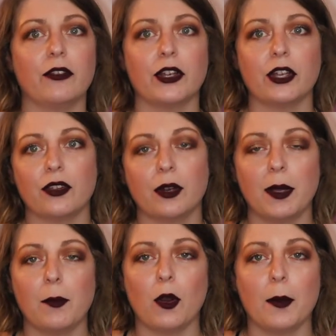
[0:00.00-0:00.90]
learning a little
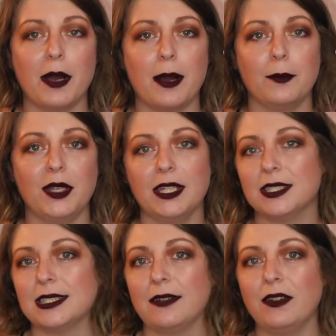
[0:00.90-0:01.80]
bit more about me,
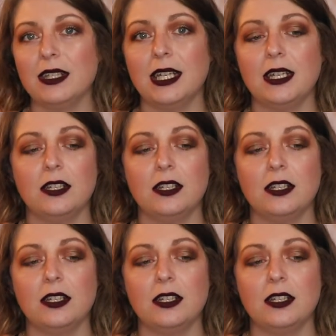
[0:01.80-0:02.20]
because I feel like,